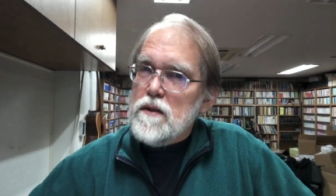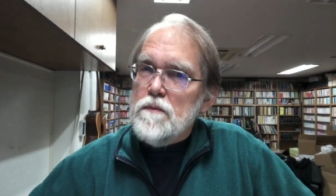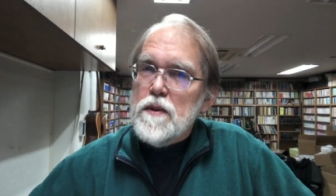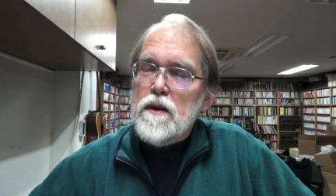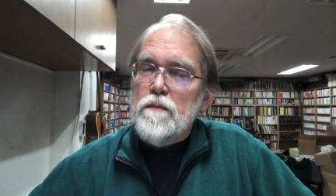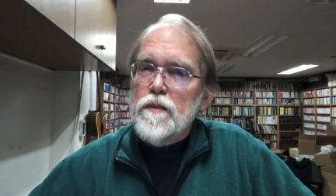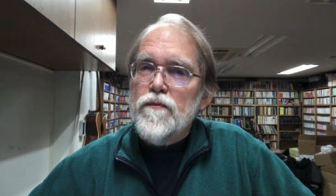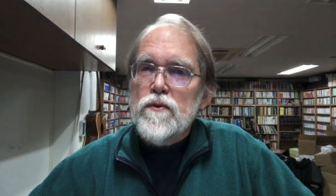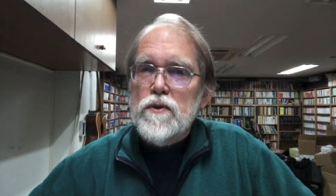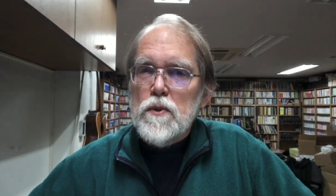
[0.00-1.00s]
them becoming
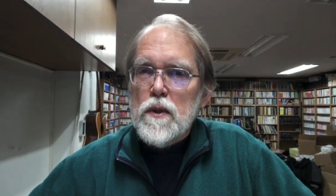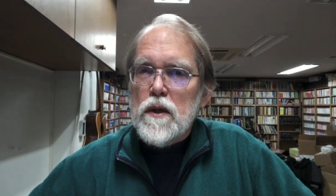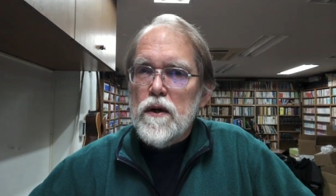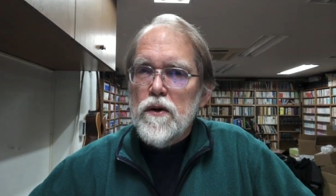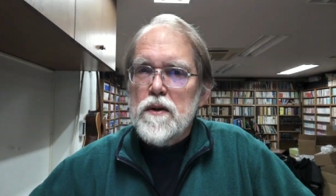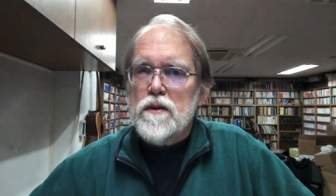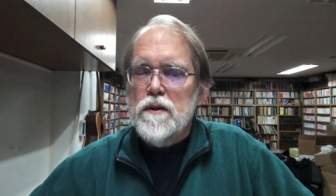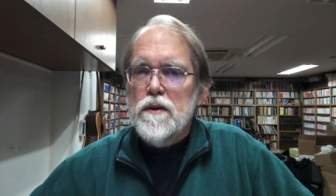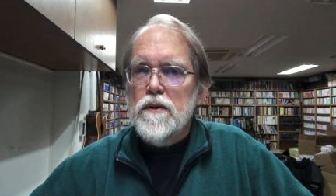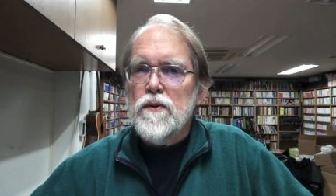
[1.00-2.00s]
virtual
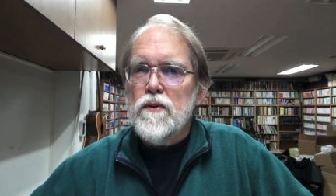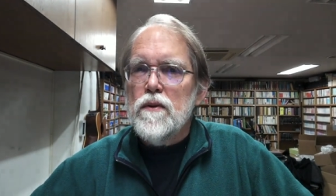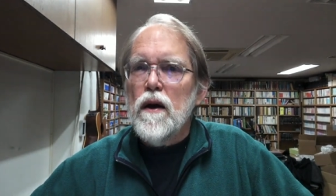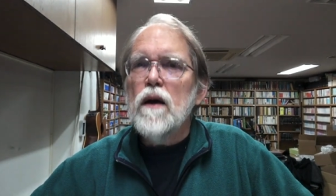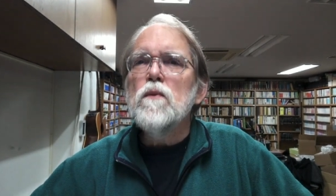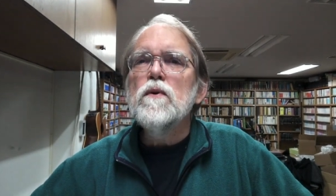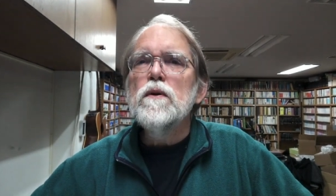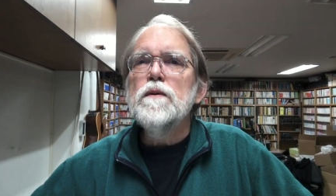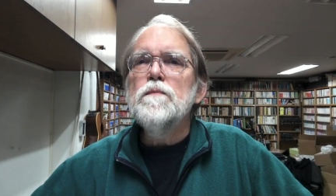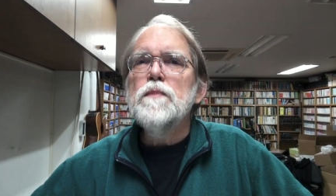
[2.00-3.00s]
characters that
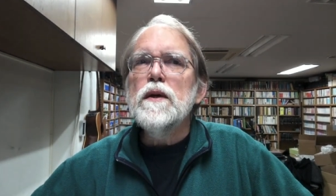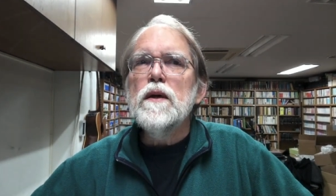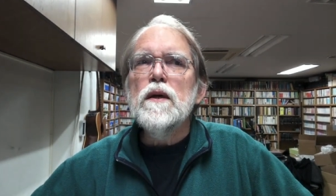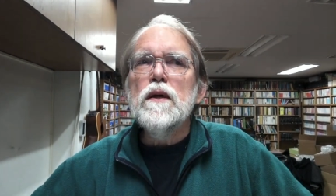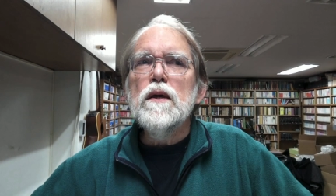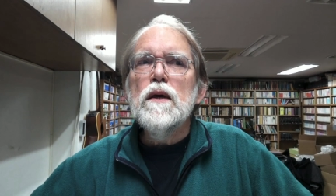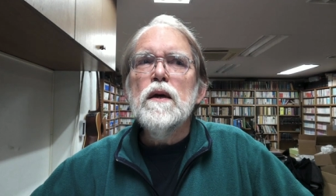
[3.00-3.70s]
would be